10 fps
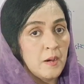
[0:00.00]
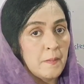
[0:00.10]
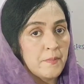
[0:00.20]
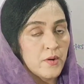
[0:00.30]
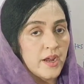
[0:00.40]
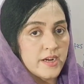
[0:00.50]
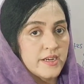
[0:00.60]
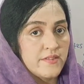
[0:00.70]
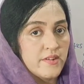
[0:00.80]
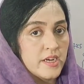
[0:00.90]

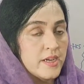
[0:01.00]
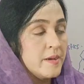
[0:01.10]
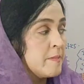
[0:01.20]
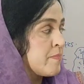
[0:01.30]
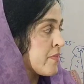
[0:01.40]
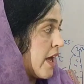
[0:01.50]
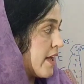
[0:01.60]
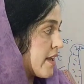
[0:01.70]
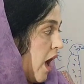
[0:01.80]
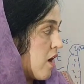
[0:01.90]
productivity
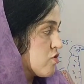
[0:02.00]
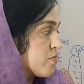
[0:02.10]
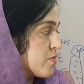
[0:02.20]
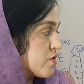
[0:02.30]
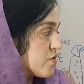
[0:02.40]
and output.